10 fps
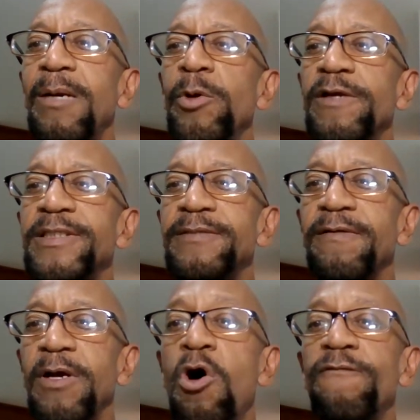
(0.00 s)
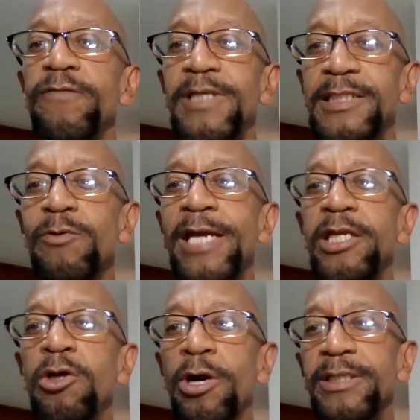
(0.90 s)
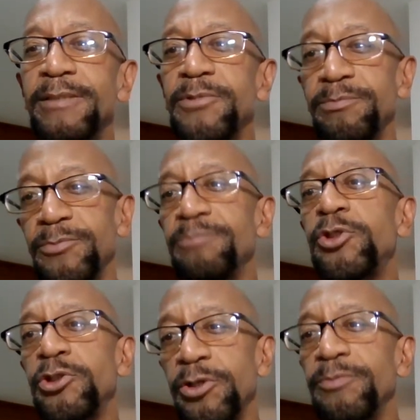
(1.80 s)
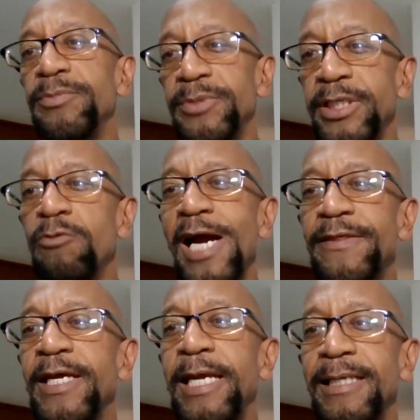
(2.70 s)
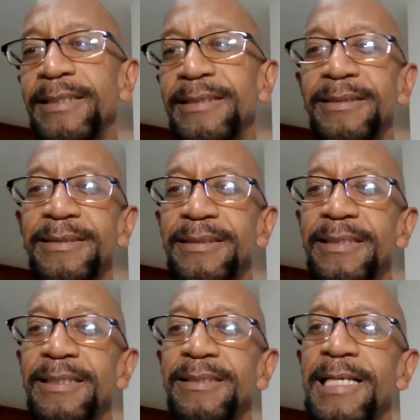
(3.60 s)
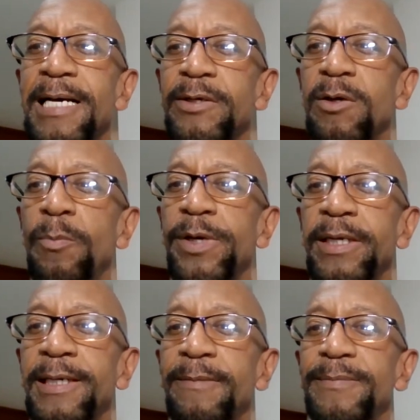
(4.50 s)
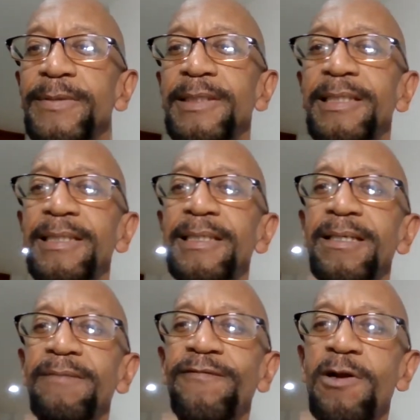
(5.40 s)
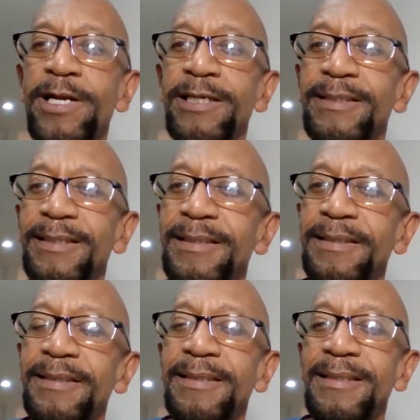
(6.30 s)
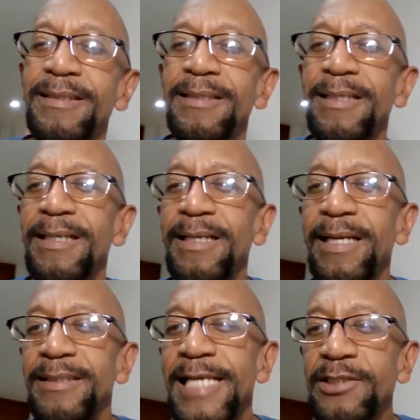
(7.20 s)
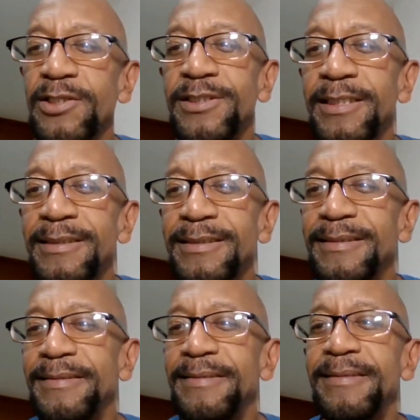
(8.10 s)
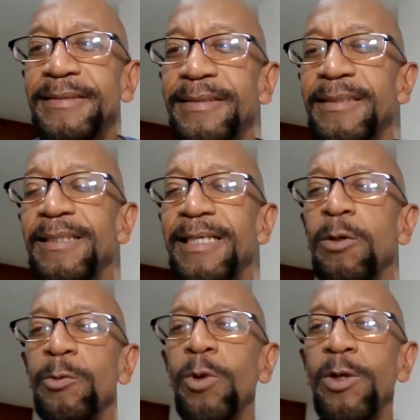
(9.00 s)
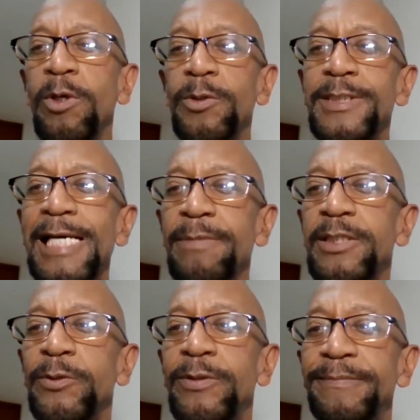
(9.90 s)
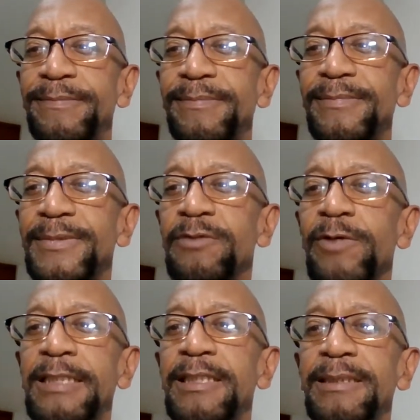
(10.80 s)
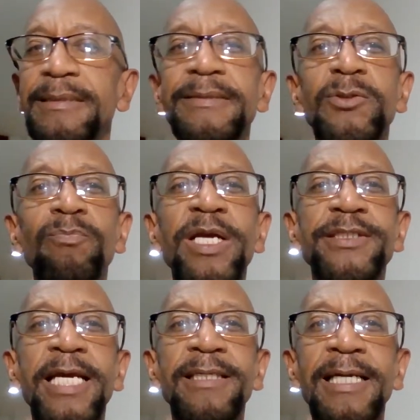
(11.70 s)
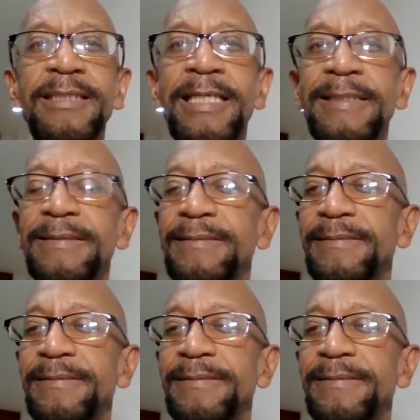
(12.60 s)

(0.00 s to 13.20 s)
Oh, that's right. New York did the right thing. Now they're opening up. Florida and Texas didn't. And look what's happening to them. It's crazy. Two big states like that.